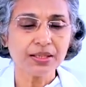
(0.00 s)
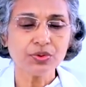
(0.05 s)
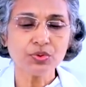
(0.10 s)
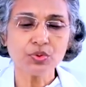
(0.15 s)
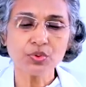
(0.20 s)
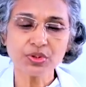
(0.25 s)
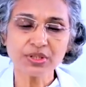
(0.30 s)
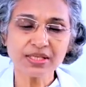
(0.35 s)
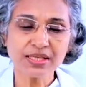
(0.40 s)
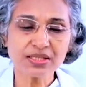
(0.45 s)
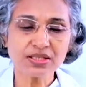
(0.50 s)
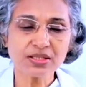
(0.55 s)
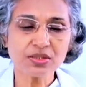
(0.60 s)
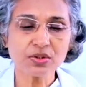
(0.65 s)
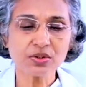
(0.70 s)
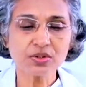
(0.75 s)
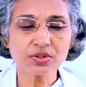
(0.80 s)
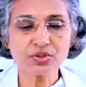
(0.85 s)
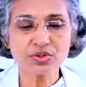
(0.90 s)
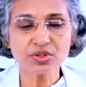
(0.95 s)
Uric
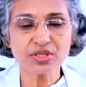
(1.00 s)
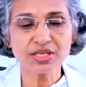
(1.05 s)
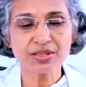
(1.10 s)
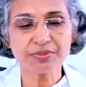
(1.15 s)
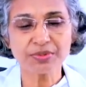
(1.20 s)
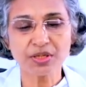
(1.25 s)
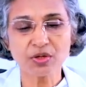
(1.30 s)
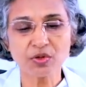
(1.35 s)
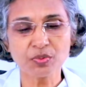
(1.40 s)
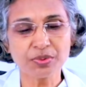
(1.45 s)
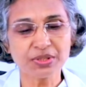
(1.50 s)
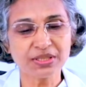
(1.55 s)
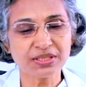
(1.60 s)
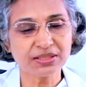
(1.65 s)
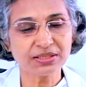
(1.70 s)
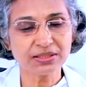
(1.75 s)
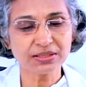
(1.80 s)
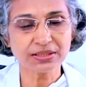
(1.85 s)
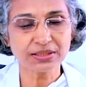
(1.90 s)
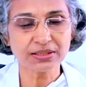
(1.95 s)
acid also came down by
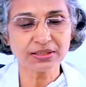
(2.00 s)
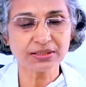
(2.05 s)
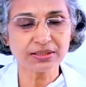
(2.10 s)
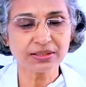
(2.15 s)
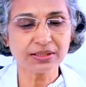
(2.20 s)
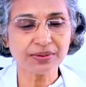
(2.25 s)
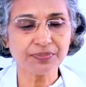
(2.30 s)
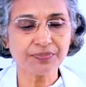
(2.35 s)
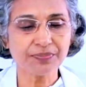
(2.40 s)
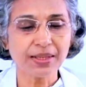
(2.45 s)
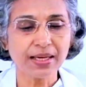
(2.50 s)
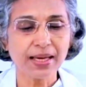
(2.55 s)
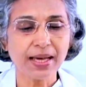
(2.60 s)
the 30th day,